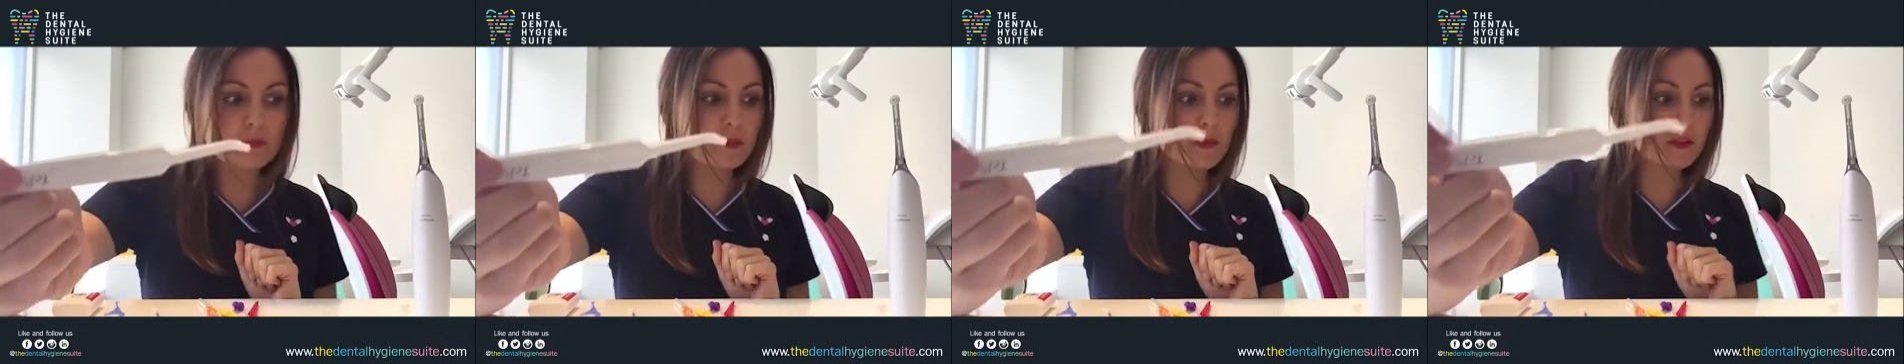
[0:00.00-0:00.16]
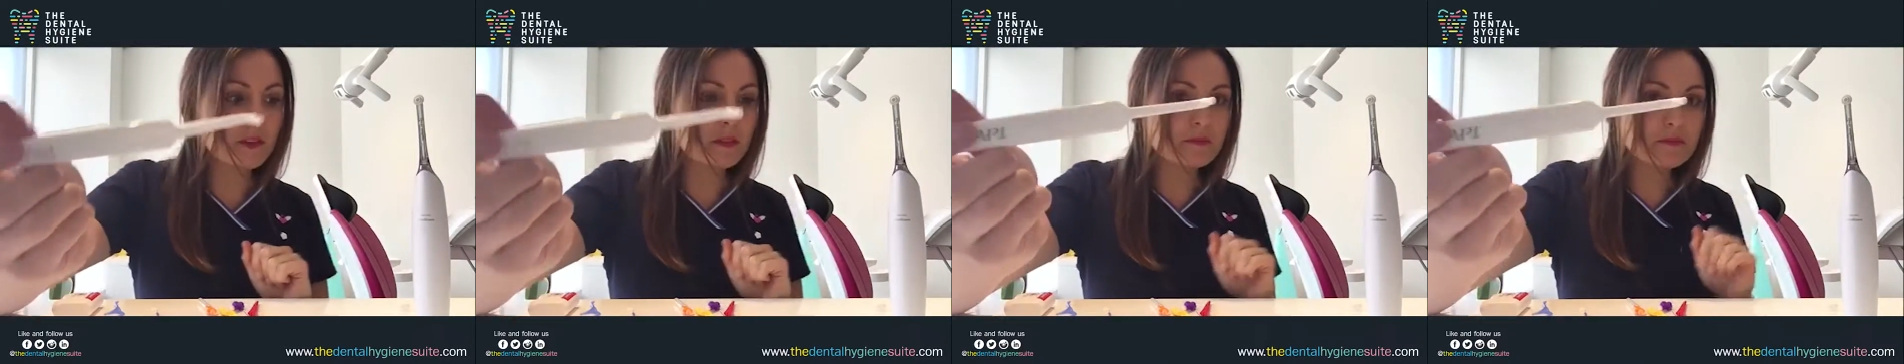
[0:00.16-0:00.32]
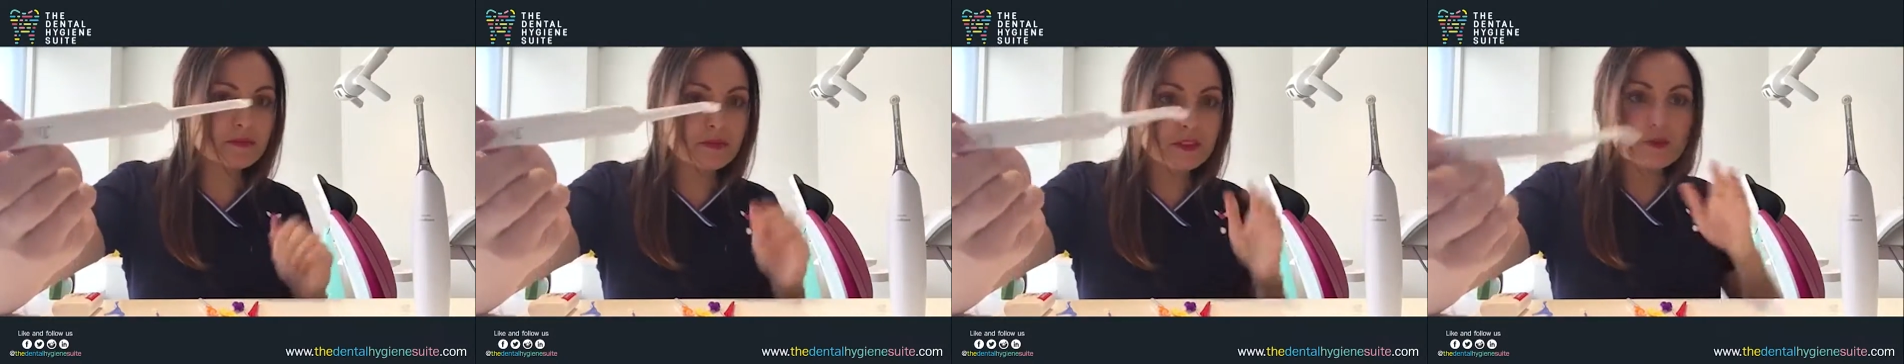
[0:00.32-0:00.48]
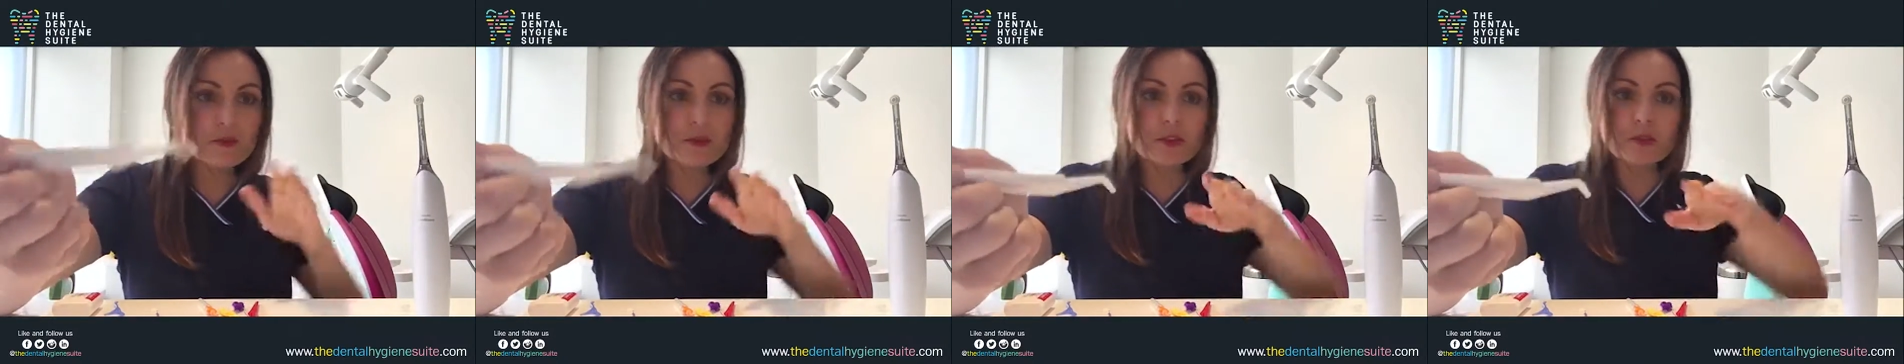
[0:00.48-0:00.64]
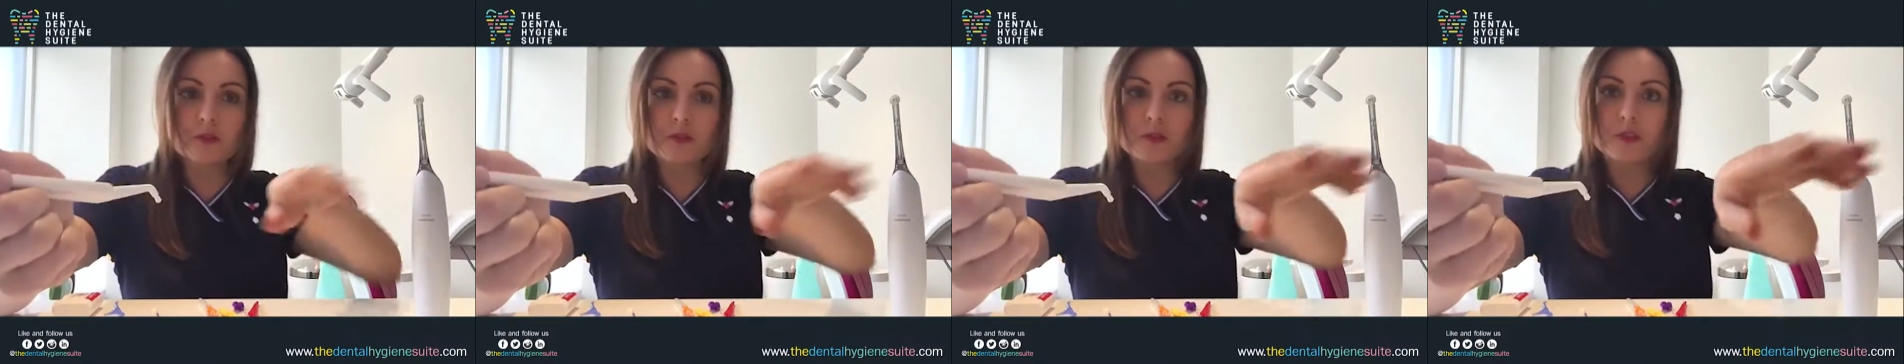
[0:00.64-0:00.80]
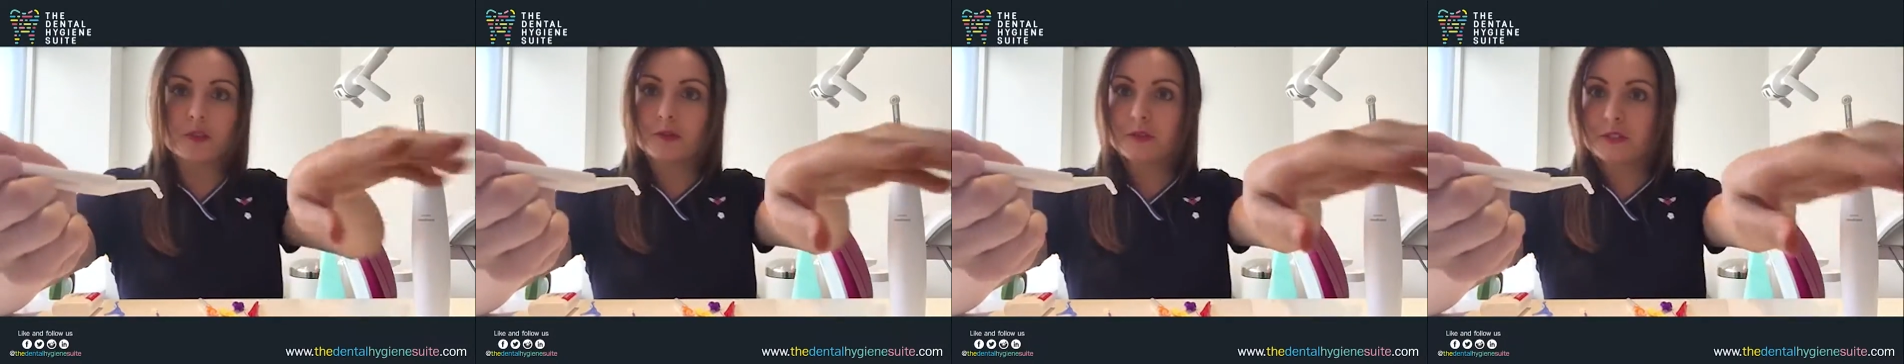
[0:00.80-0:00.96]
but if
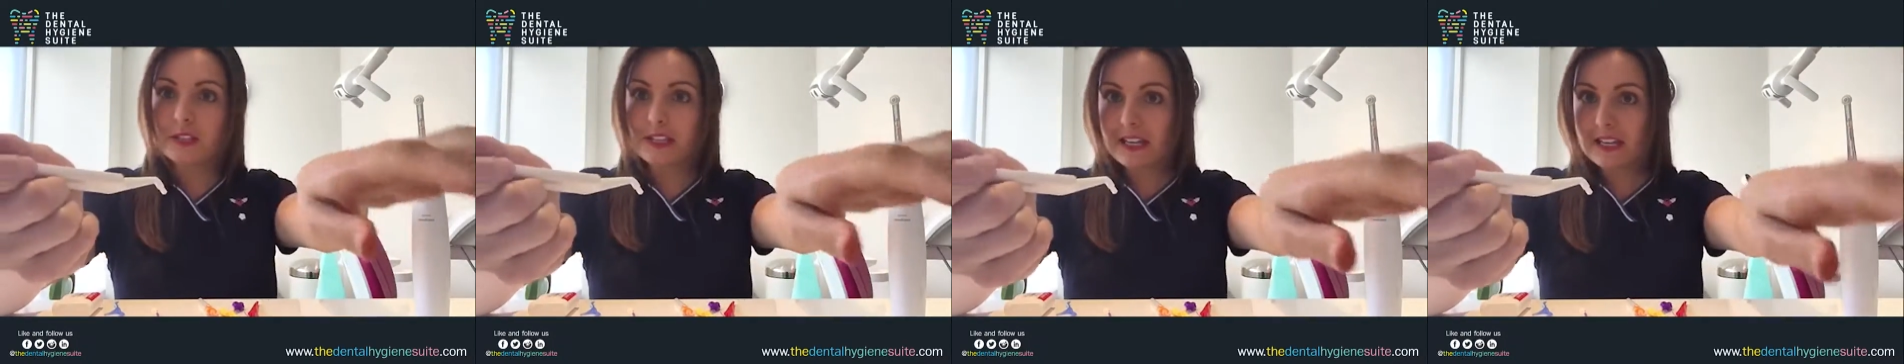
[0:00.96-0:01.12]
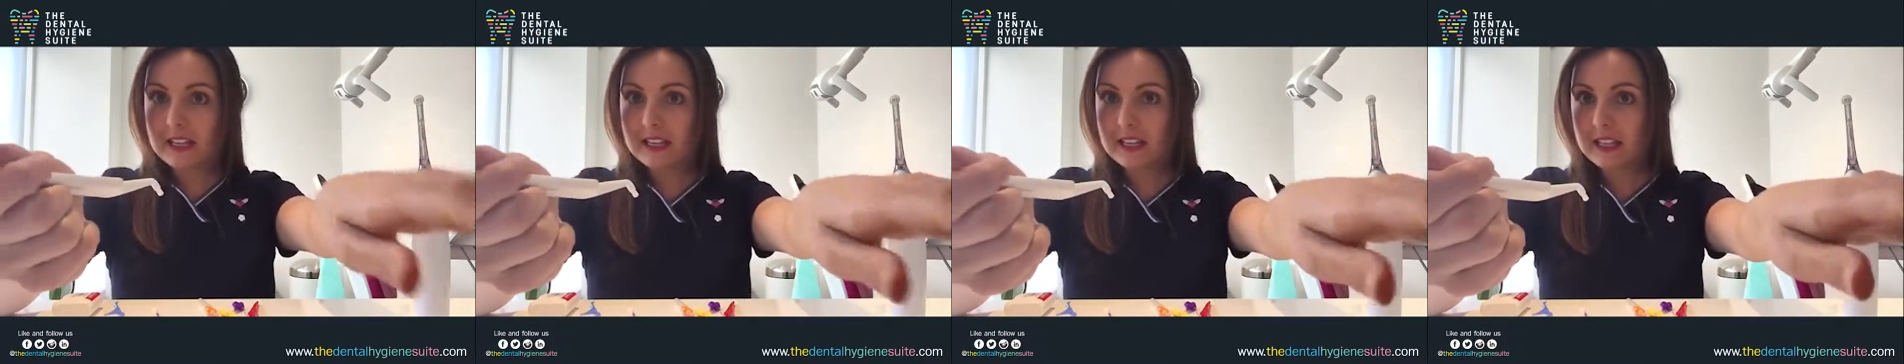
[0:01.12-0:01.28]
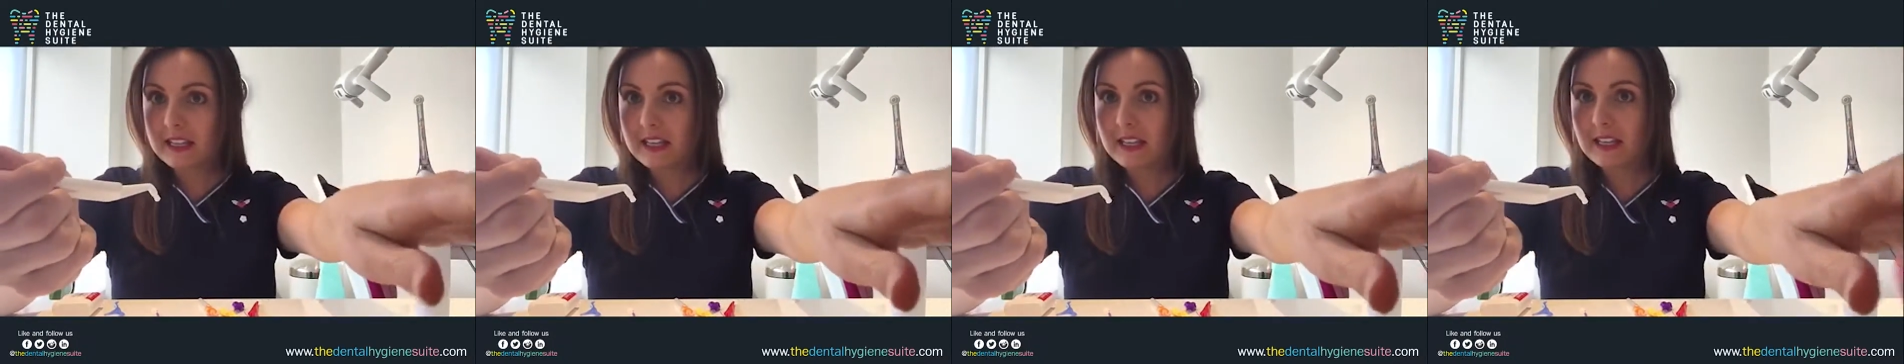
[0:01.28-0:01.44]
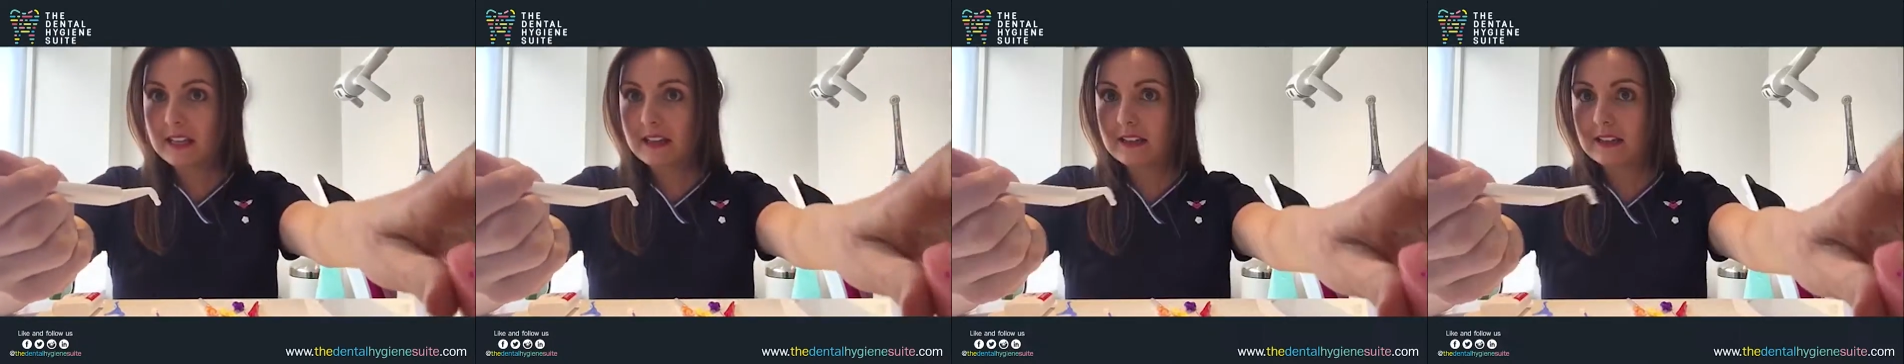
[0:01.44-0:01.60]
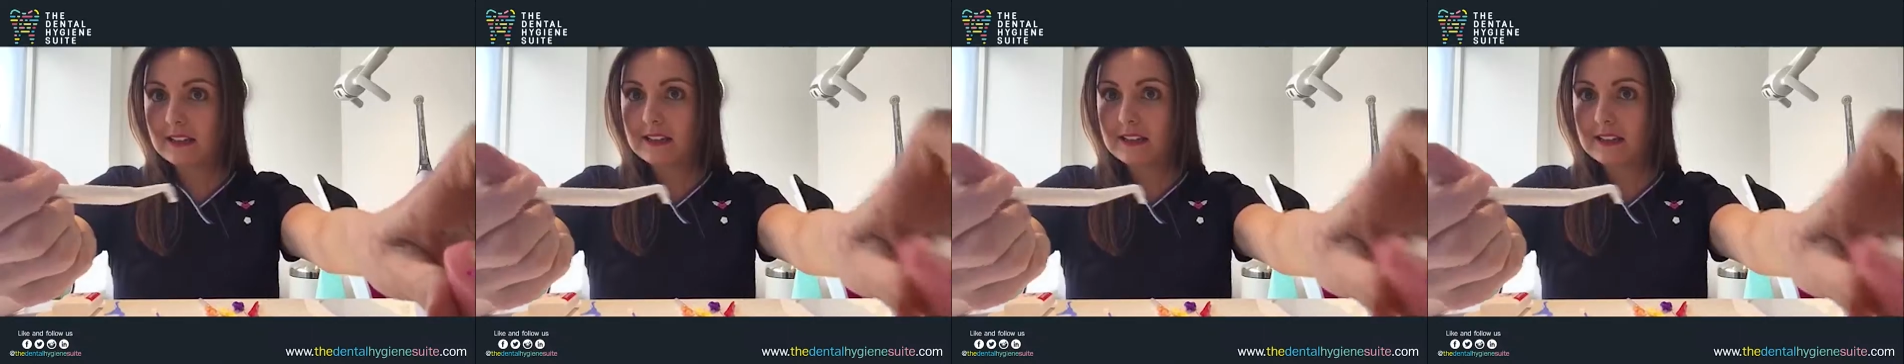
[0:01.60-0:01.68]
you're not using anything,